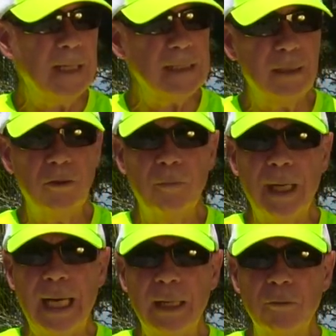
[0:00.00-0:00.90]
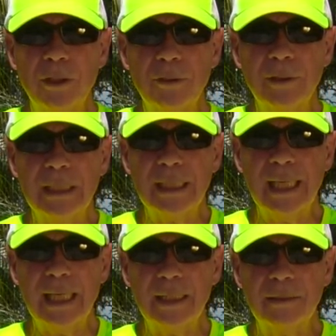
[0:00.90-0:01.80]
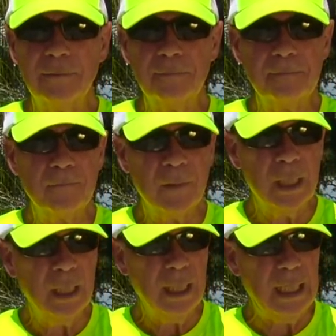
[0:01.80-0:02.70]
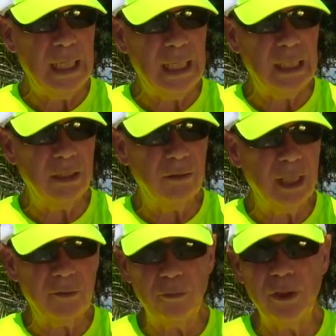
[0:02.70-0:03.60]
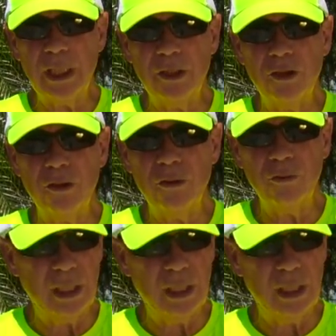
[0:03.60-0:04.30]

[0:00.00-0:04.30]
I said, oh my, wonder what the heck. And nothing we could do.